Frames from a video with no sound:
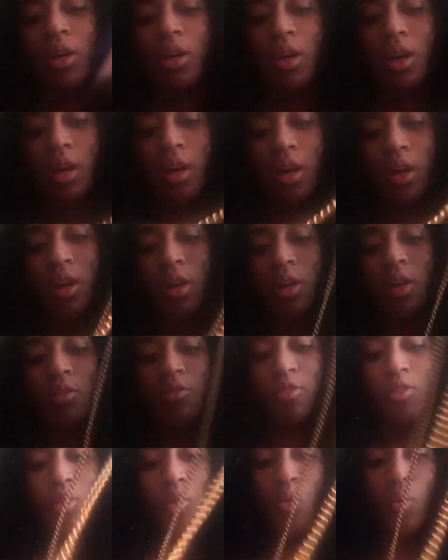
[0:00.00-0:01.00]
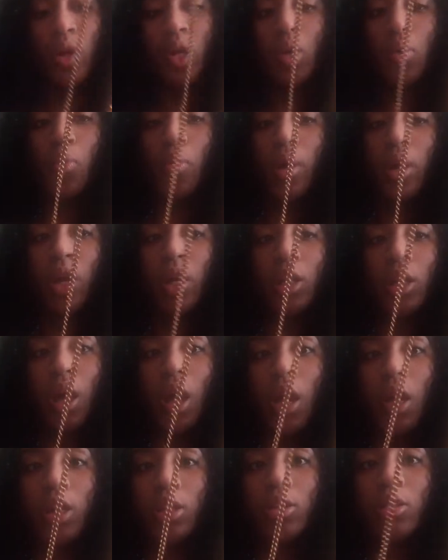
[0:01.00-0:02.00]
And if you don't want to wear
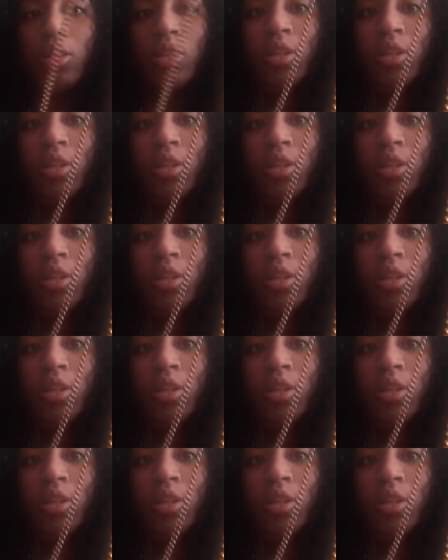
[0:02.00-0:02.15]
like